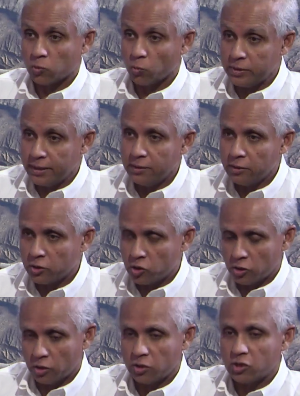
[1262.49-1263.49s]
within the
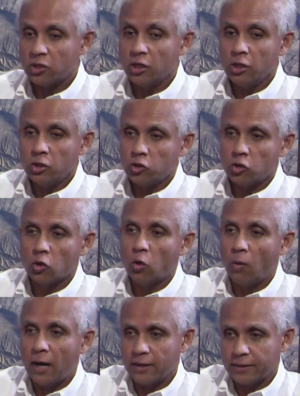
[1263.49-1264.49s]
church to go
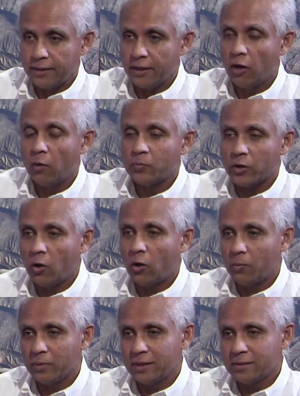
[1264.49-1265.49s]
out and help the
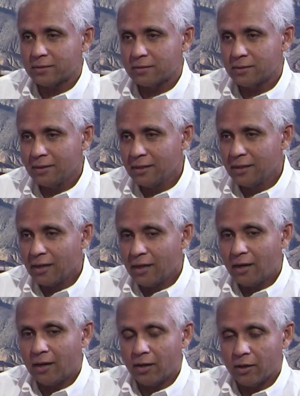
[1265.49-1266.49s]
homeless.
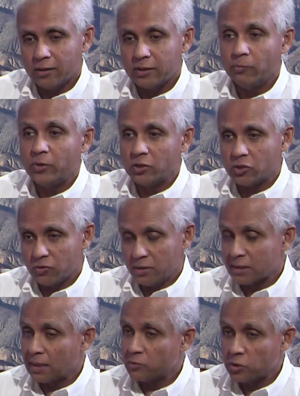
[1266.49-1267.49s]
Uh, the ministries
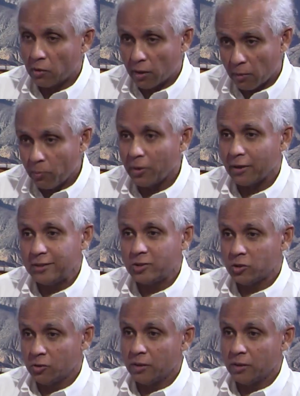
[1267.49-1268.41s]
come to our place to